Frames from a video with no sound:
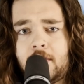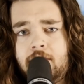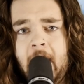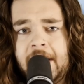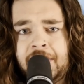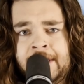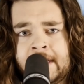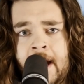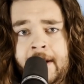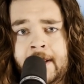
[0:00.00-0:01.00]
creation
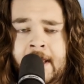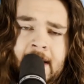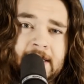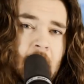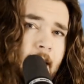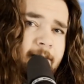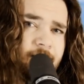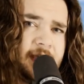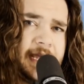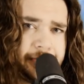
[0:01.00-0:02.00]
done. Time for
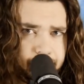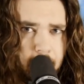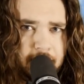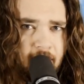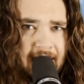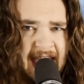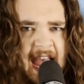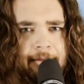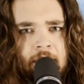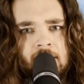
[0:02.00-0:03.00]
the intro to the
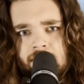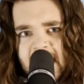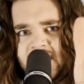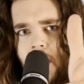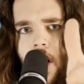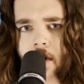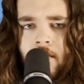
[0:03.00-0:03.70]
game. Let's go.